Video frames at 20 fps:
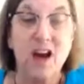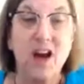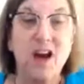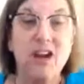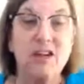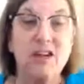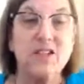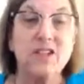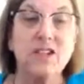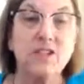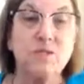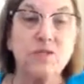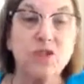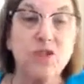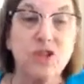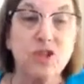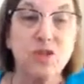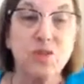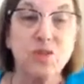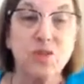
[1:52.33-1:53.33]
some
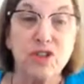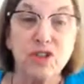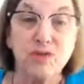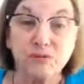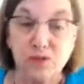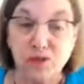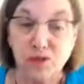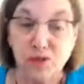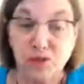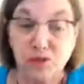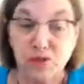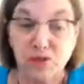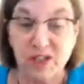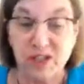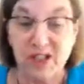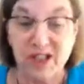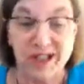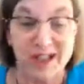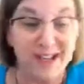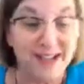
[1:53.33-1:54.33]
Jewish
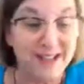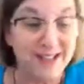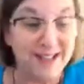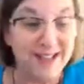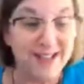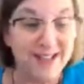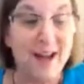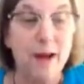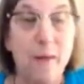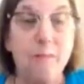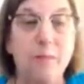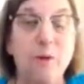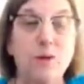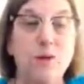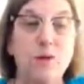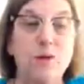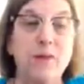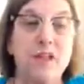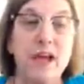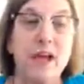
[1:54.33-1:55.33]
fusion
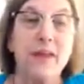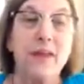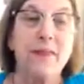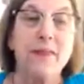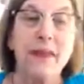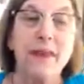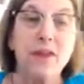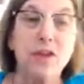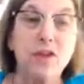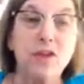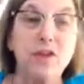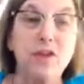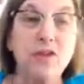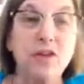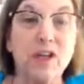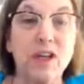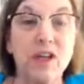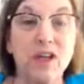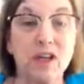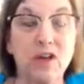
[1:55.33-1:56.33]
examples that you
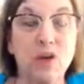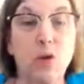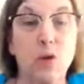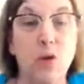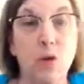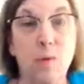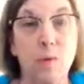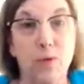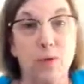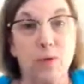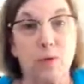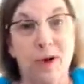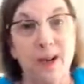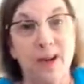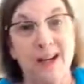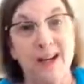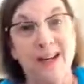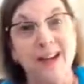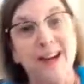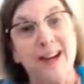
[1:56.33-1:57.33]
can
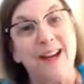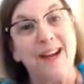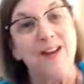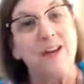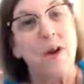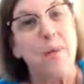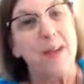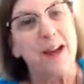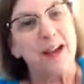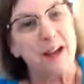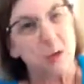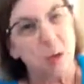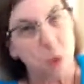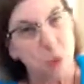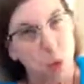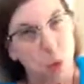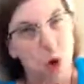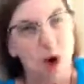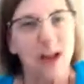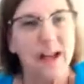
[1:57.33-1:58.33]
incorporate no matter
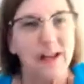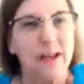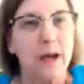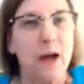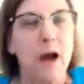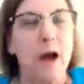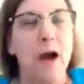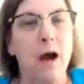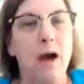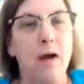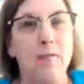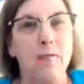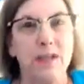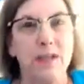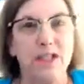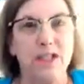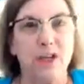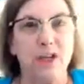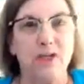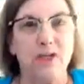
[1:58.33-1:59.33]
what
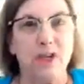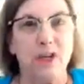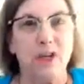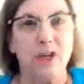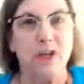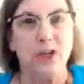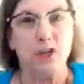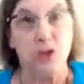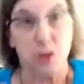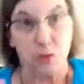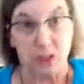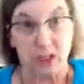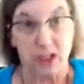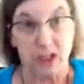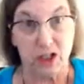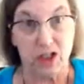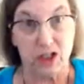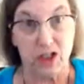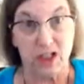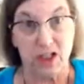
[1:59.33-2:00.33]
different
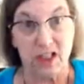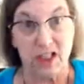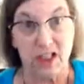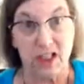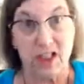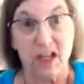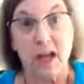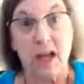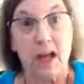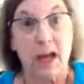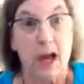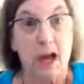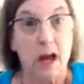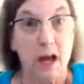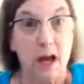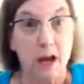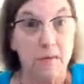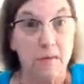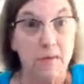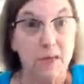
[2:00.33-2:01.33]
traditions
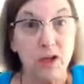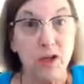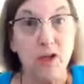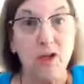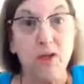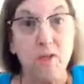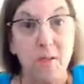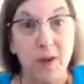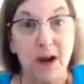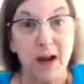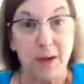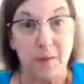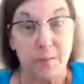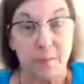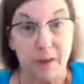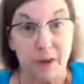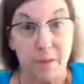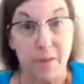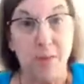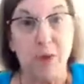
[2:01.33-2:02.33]
that you might
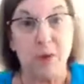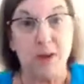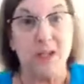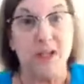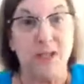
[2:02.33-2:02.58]
be putting